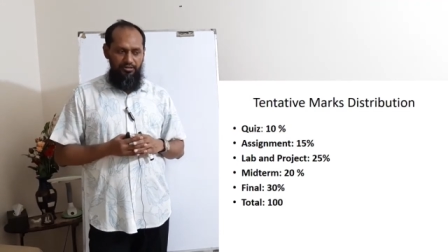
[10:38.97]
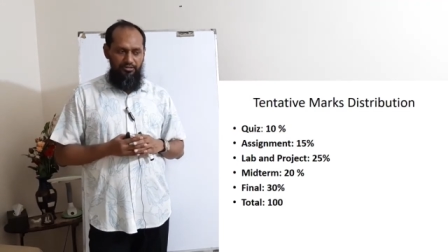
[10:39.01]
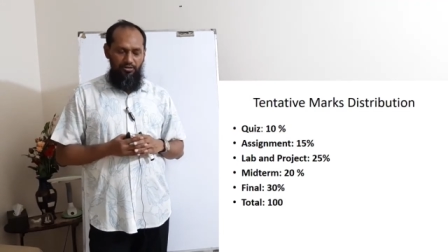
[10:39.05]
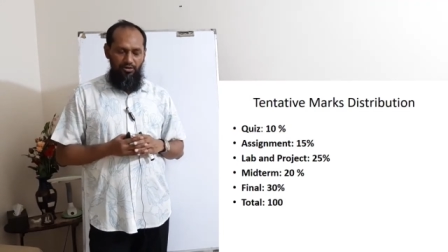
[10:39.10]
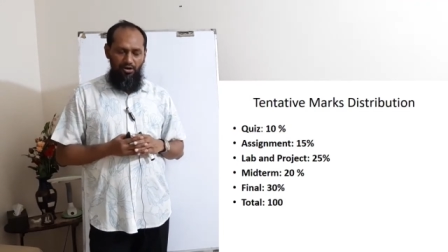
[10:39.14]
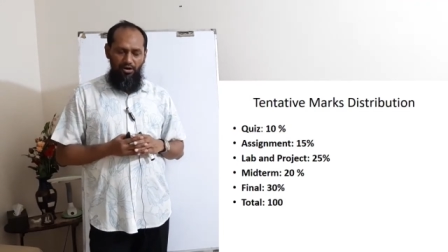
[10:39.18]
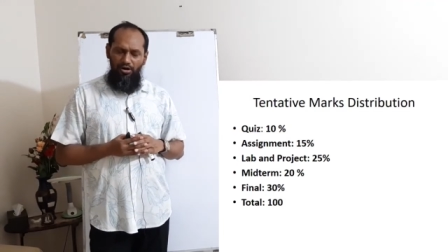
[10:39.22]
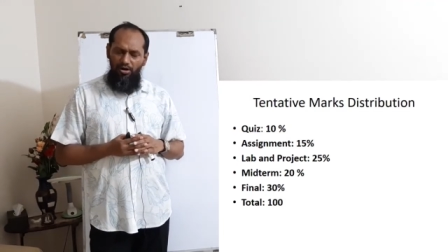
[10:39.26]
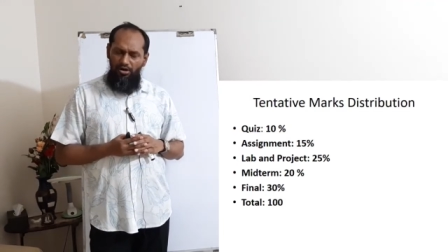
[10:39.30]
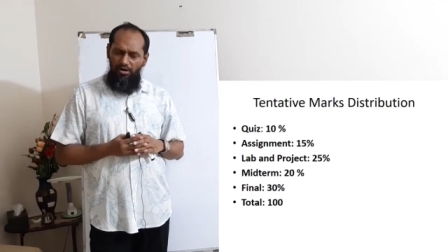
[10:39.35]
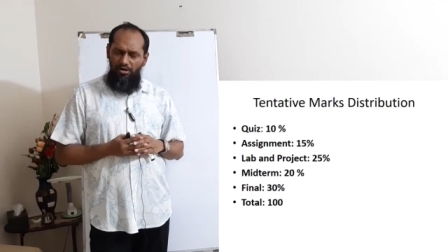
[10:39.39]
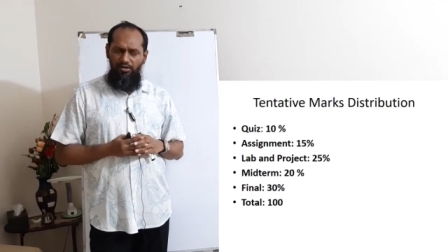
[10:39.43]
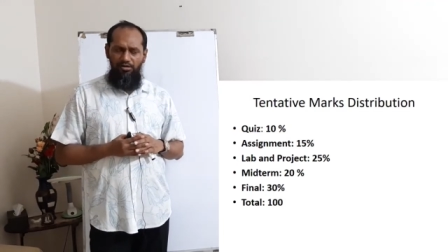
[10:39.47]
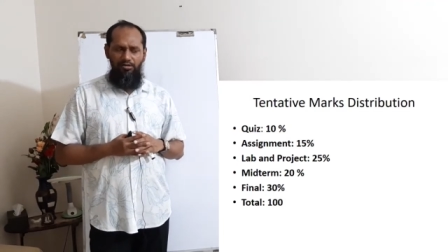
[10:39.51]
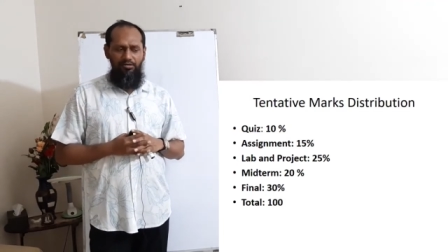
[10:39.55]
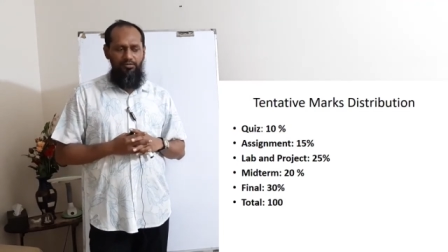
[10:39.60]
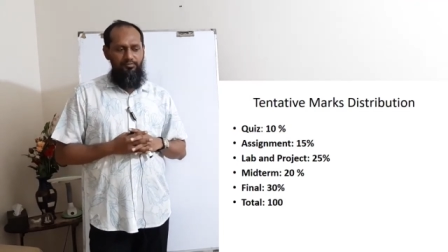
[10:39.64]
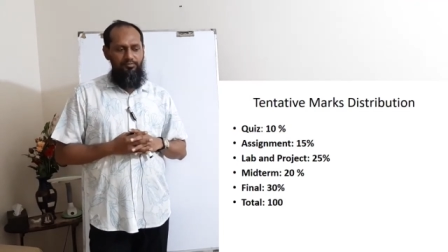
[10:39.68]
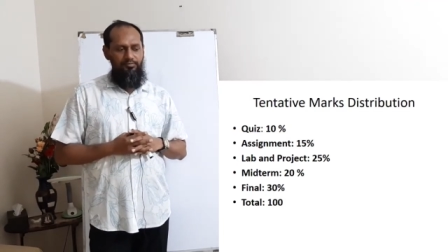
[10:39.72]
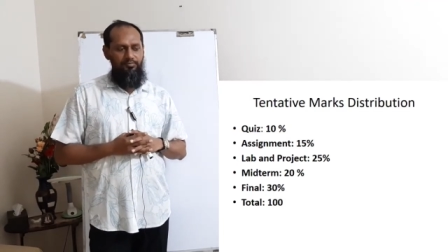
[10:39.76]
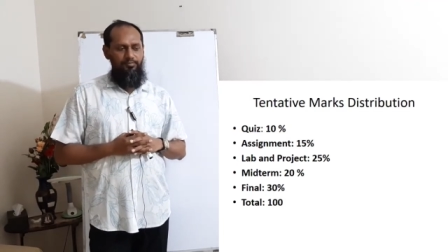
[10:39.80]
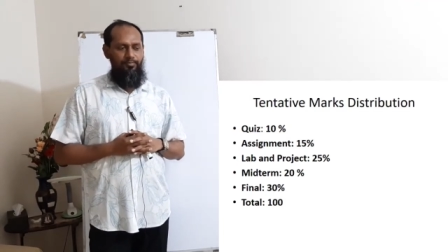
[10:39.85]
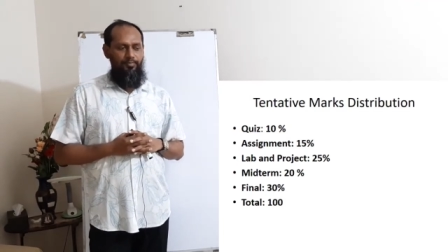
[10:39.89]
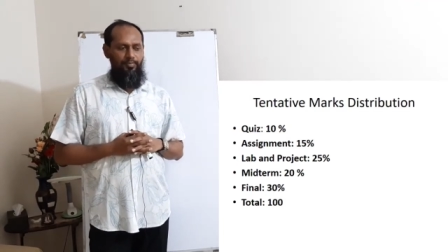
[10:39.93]
or
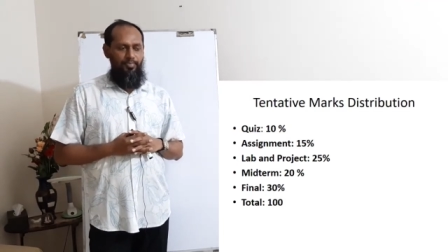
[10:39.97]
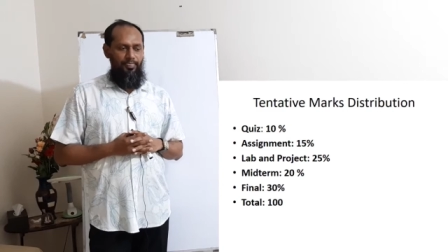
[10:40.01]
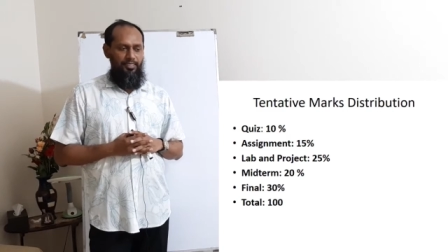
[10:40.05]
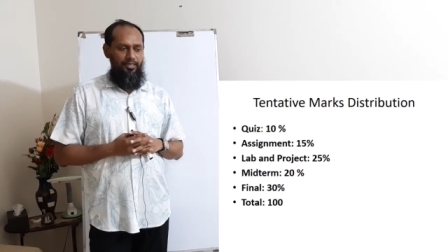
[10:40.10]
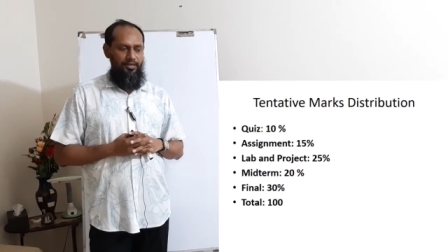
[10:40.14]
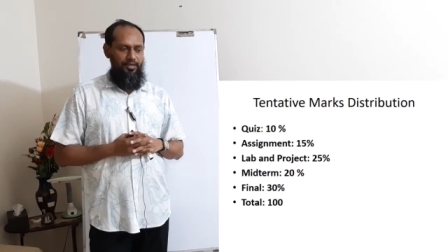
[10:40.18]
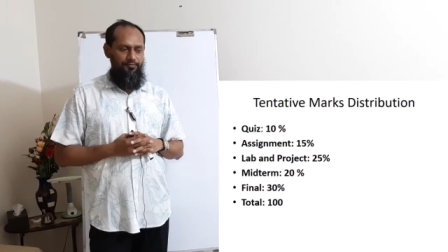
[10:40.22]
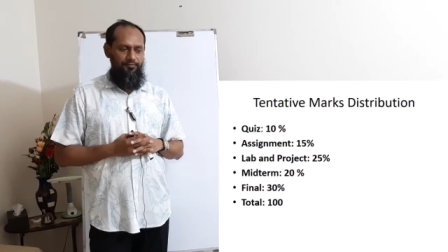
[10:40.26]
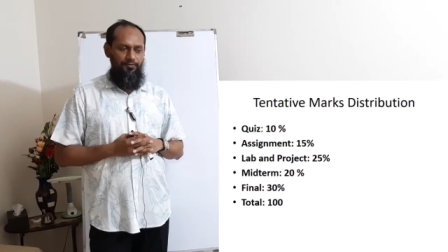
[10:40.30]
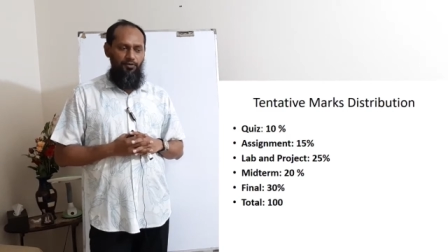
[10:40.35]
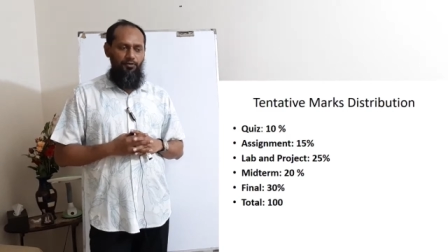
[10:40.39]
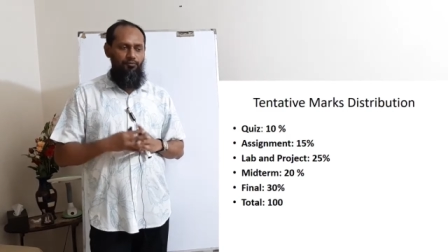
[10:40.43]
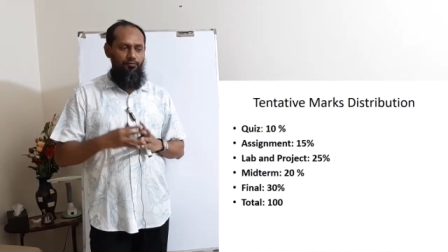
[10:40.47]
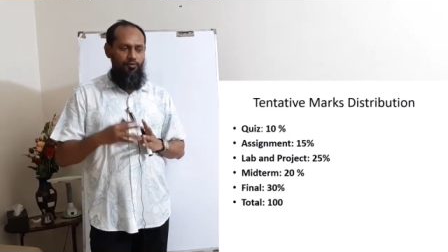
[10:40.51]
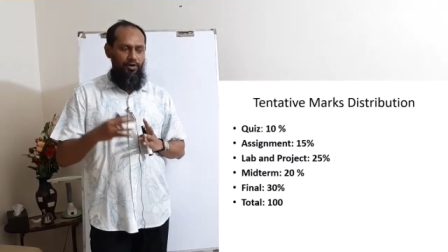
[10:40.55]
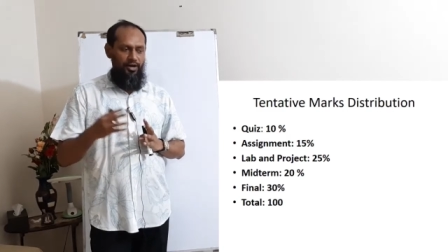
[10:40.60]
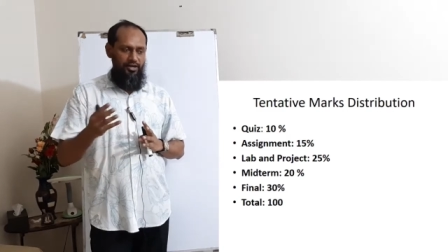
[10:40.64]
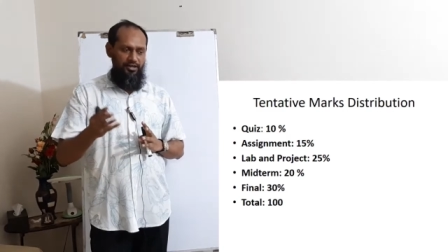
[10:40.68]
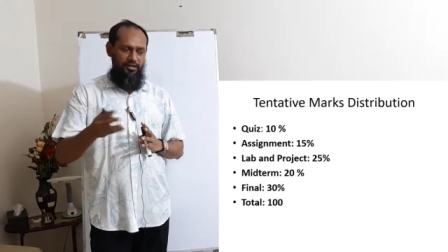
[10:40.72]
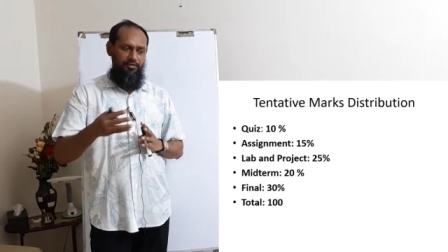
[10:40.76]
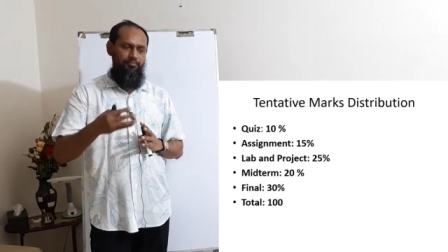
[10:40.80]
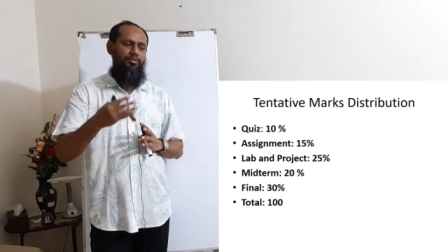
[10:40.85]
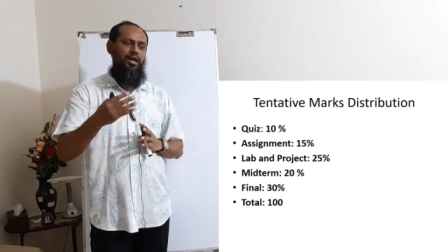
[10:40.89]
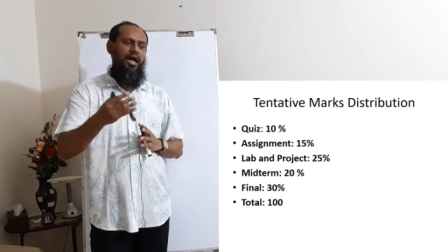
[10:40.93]
if you want,